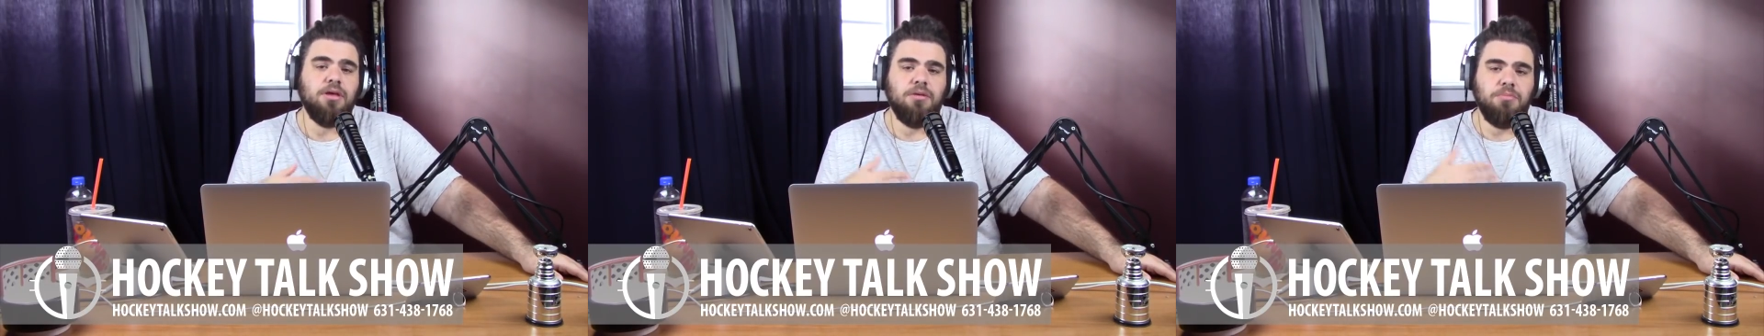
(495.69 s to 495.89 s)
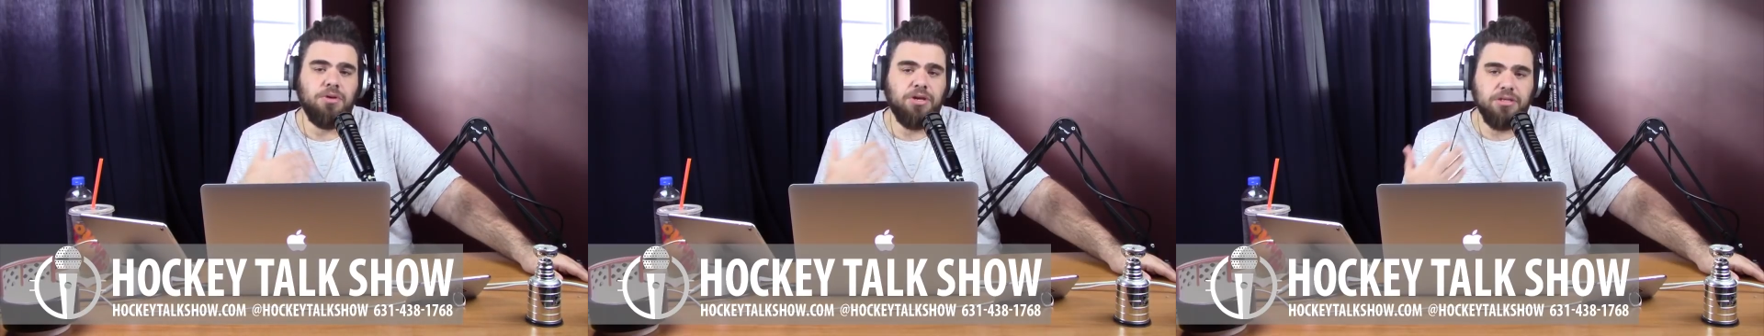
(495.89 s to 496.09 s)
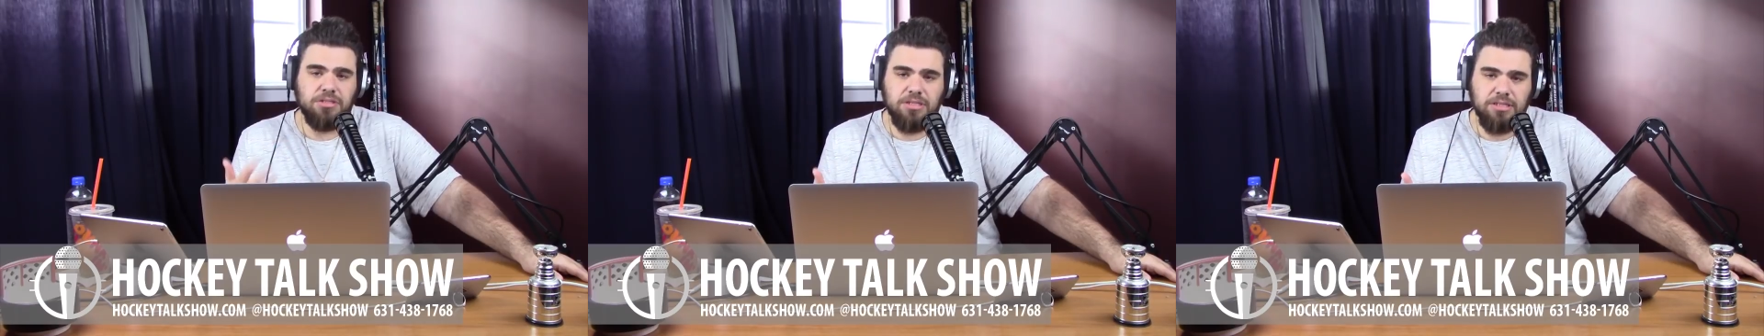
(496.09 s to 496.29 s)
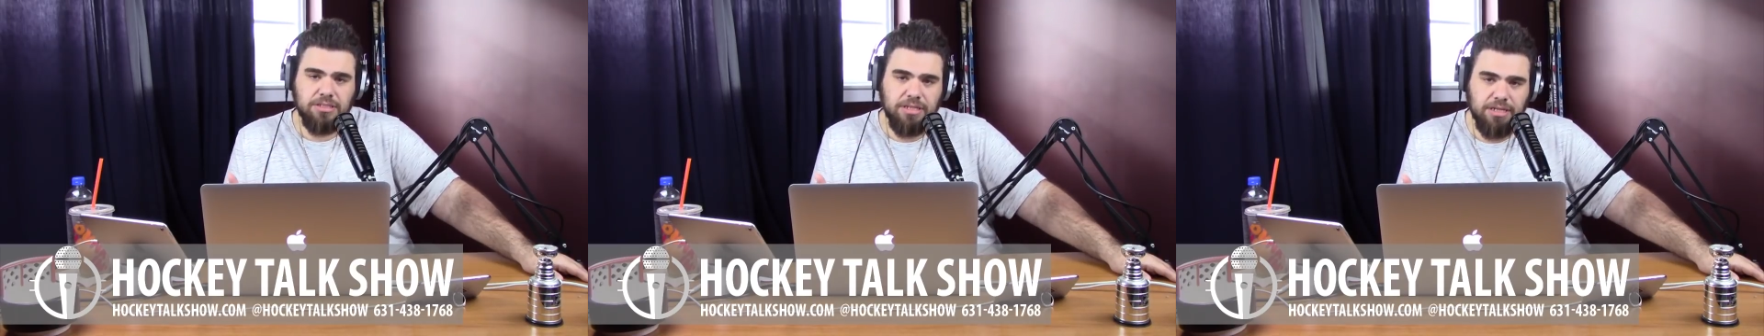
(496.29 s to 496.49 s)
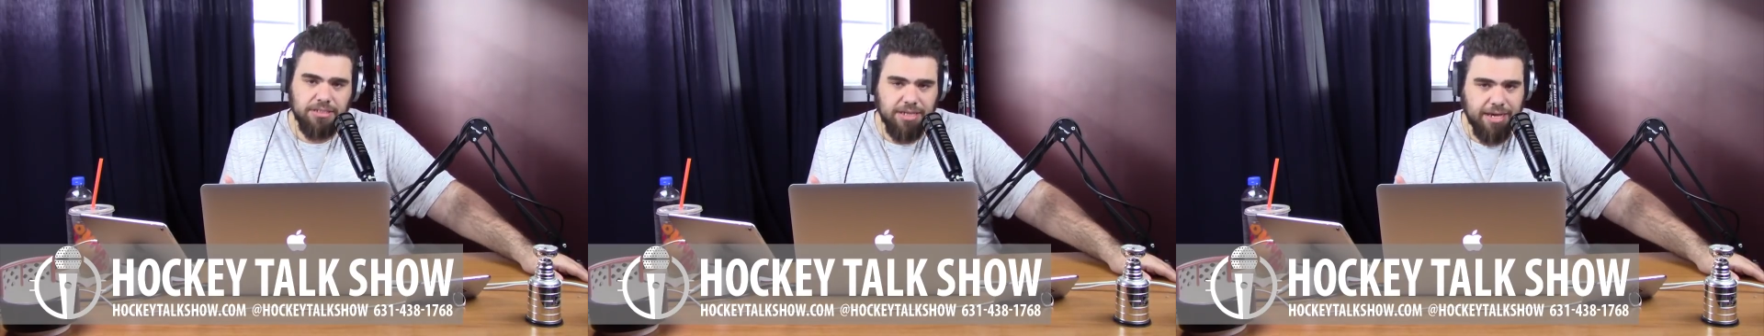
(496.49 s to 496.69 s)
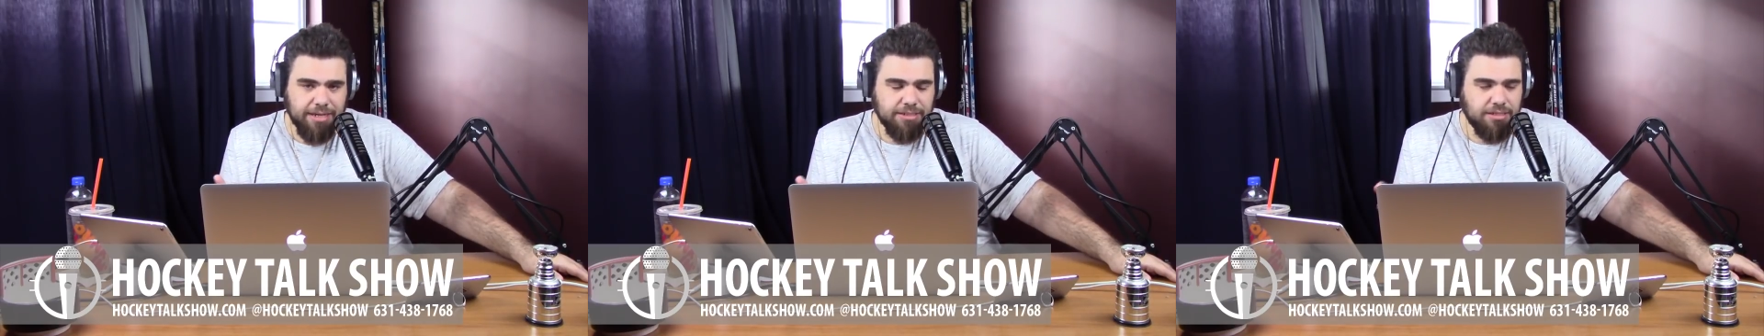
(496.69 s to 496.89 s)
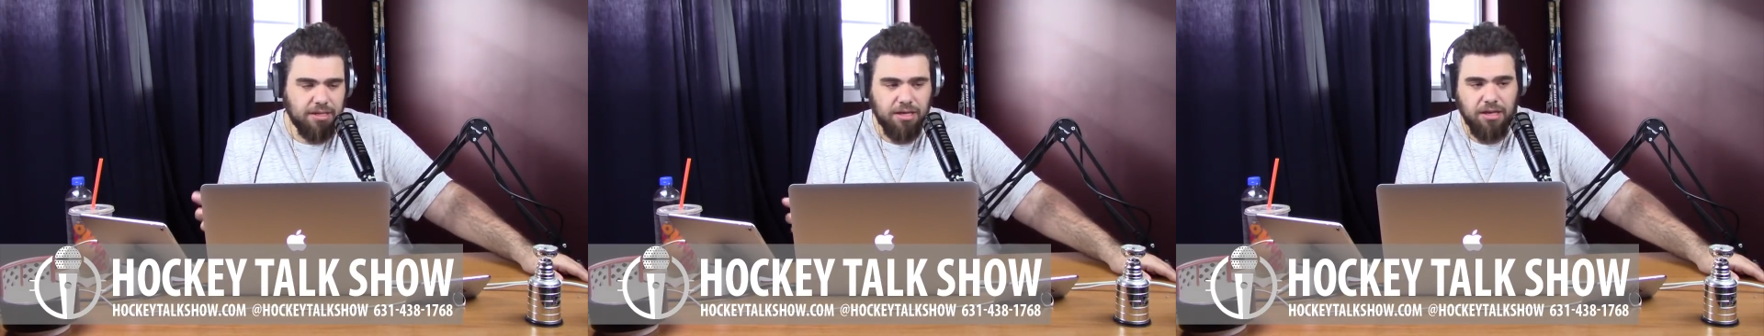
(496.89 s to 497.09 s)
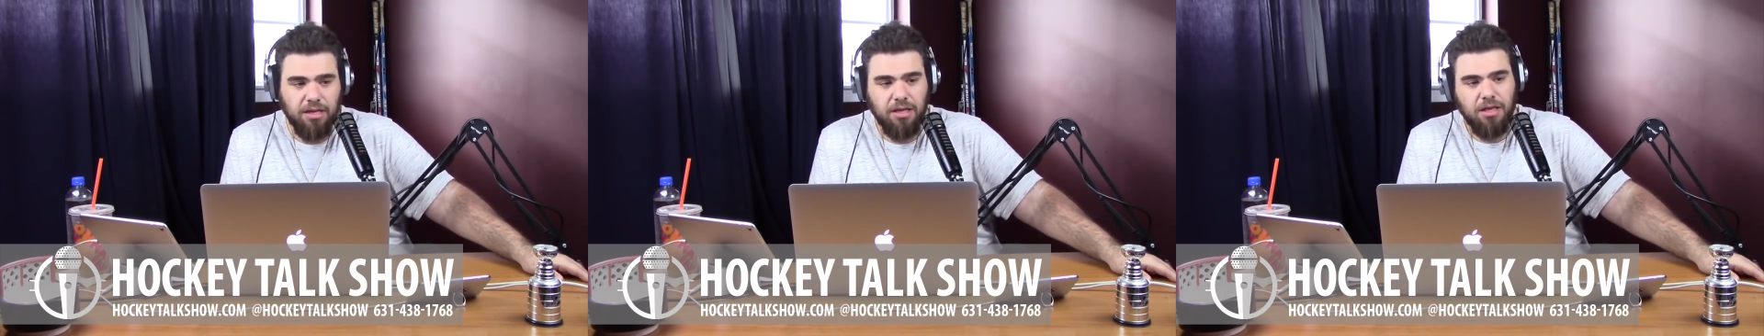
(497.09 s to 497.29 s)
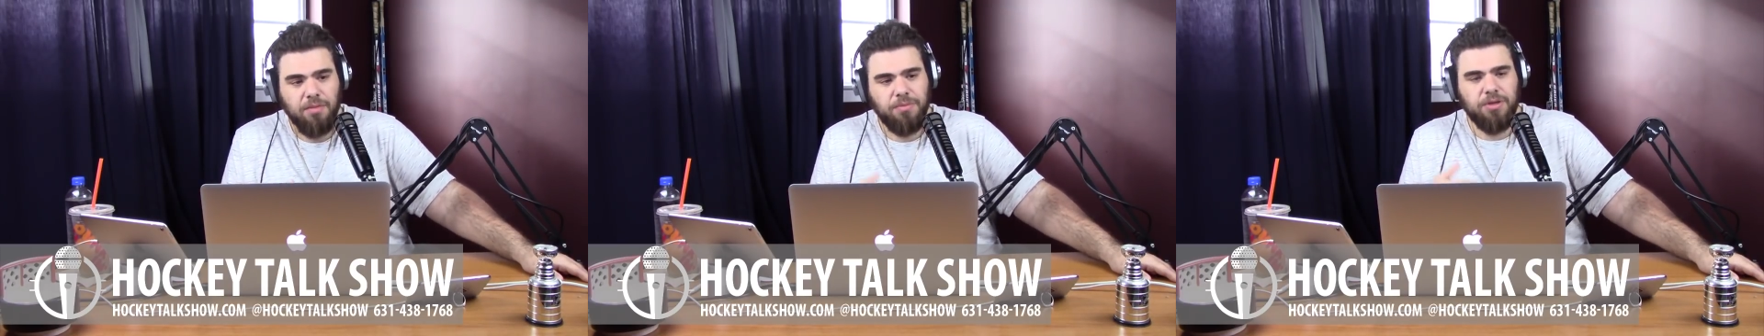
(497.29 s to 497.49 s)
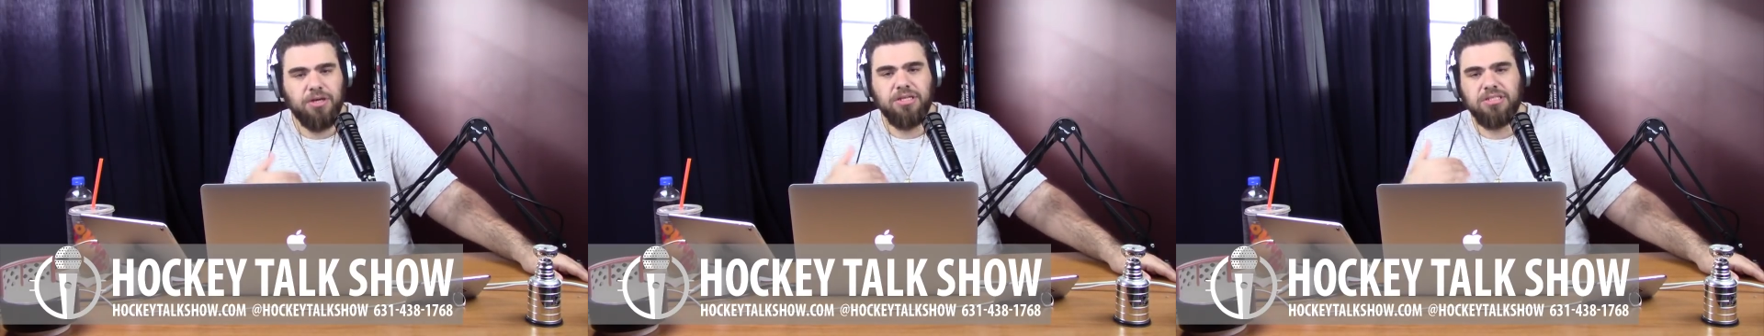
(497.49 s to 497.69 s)
because of the state tax thing,
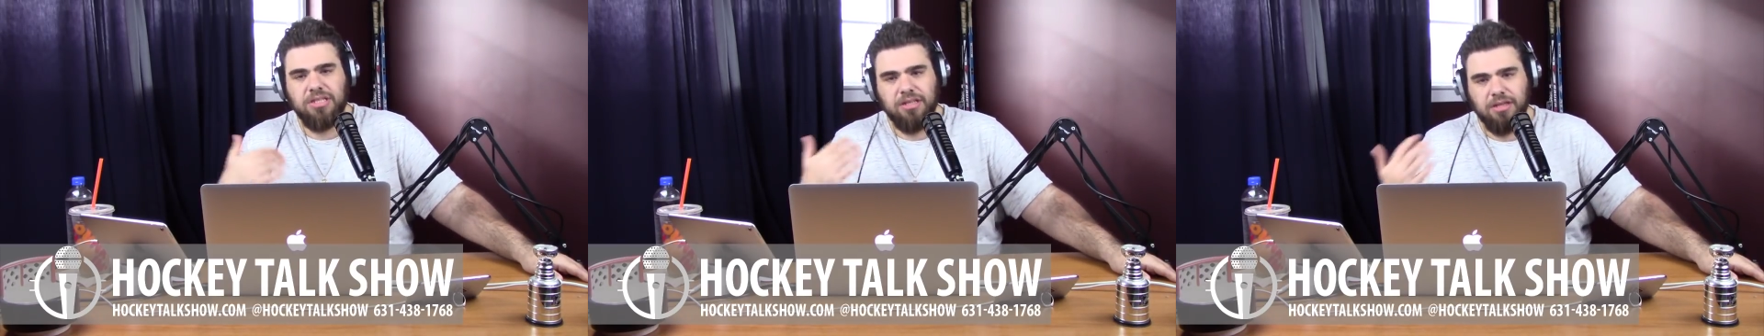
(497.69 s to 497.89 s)
because of the